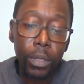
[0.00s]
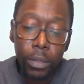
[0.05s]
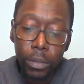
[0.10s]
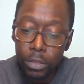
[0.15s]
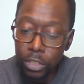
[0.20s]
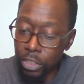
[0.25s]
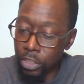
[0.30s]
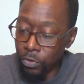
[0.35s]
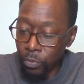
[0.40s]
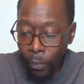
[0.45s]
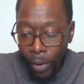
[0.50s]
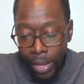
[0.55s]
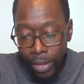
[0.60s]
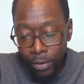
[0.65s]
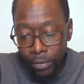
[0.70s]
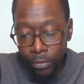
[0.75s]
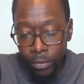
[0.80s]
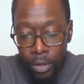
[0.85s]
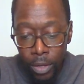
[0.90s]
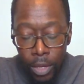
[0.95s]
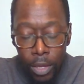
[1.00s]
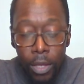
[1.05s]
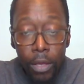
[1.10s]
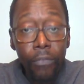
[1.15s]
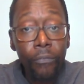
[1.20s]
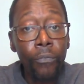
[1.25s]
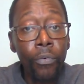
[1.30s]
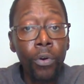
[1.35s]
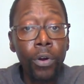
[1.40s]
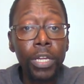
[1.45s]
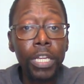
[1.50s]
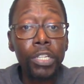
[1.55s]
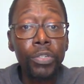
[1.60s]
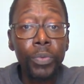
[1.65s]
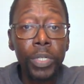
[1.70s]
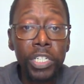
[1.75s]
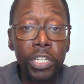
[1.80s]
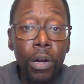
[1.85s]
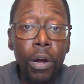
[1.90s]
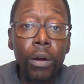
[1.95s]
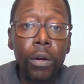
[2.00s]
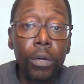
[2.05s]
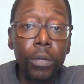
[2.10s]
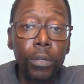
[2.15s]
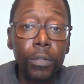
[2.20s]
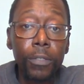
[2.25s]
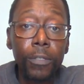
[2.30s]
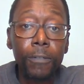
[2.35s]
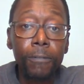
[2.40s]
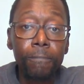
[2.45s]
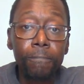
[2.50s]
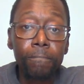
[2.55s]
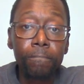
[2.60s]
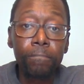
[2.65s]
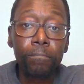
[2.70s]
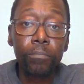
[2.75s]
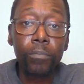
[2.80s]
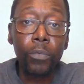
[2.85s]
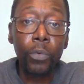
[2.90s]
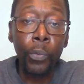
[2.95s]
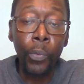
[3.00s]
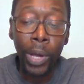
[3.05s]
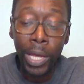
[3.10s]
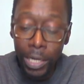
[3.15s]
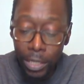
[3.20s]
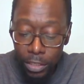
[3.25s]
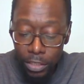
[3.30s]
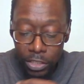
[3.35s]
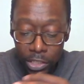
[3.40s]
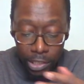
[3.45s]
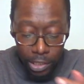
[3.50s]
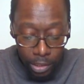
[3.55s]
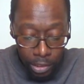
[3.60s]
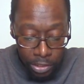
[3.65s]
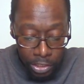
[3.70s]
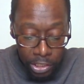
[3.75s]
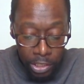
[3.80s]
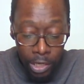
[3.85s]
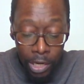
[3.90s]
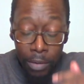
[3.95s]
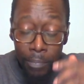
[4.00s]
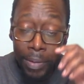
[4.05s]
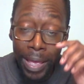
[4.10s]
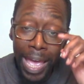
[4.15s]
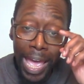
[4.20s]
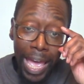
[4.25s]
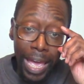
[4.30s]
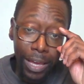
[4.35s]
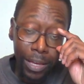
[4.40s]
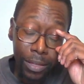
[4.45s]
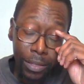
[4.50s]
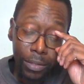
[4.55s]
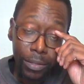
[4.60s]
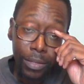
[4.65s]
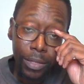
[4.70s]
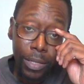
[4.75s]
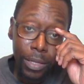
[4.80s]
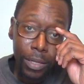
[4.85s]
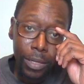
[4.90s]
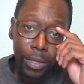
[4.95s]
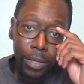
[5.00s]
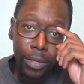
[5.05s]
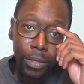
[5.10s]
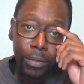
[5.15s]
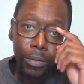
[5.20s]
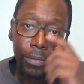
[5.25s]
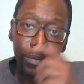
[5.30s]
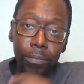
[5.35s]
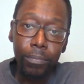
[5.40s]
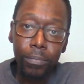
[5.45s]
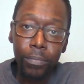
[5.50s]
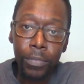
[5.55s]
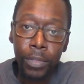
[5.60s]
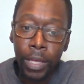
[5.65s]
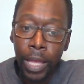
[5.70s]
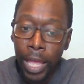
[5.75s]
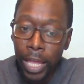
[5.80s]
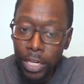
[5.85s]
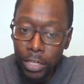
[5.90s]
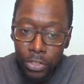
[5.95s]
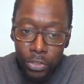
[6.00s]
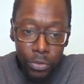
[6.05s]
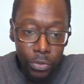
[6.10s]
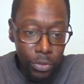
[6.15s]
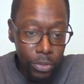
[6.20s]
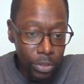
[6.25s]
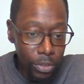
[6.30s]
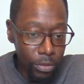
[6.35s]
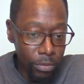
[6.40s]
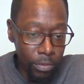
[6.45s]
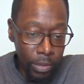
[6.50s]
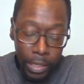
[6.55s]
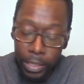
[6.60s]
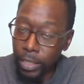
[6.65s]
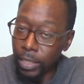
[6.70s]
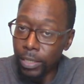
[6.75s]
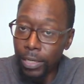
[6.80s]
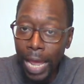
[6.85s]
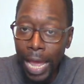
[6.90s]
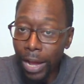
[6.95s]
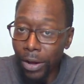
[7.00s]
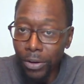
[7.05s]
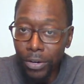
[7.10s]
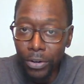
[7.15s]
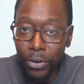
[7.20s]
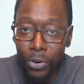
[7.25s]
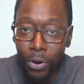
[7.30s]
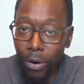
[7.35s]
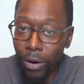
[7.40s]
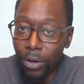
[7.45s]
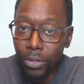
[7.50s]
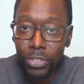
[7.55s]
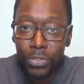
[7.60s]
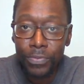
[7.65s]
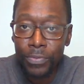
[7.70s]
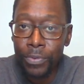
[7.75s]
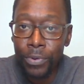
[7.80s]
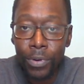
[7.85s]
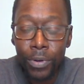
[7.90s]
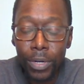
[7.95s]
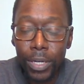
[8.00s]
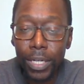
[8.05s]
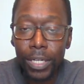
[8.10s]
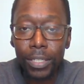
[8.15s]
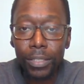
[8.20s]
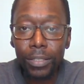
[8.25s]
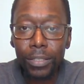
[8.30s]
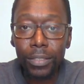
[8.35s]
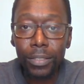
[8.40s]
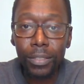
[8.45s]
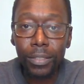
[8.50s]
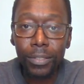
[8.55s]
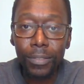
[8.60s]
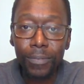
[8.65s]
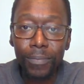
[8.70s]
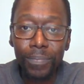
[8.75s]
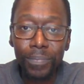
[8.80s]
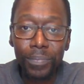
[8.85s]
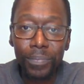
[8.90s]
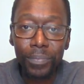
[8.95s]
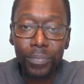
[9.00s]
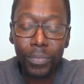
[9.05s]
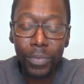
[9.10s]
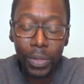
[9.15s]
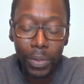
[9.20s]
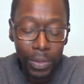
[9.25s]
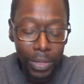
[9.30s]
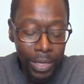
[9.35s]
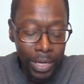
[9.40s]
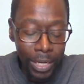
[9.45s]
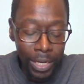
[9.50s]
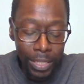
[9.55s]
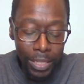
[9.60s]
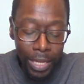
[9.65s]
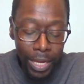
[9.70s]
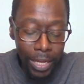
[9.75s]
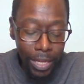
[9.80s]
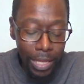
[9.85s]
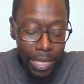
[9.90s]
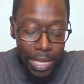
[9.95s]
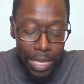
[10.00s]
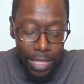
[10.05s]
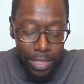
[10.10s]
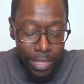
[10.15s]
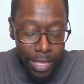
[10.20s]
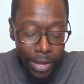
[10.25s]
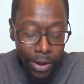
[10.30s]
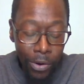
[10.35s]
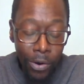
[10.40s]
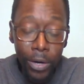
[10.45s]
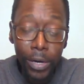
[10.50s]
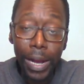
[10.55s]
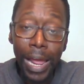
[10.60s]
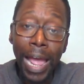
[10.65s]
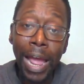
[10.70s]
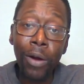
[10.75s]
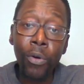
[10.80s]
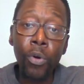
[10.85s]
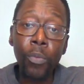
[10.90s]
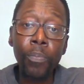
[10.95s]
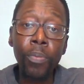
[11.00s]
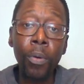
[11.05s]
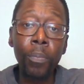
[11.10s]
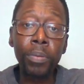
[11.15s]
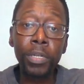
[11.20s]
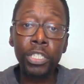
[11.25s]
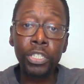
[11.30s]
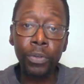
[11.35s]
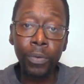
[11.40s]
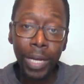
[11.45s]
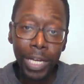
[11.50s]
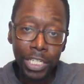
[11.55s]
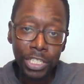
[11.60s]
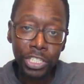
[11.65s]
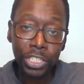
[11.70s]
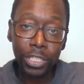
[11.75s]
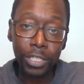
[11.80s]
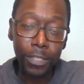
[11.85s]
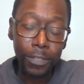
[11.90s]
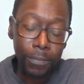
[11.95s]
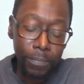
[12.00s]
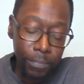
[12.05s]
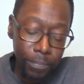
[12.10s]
He's just waiting for his return, waiting to come back. The angels, they didn't die on the cross for us. Okay, they aren't our propitiation.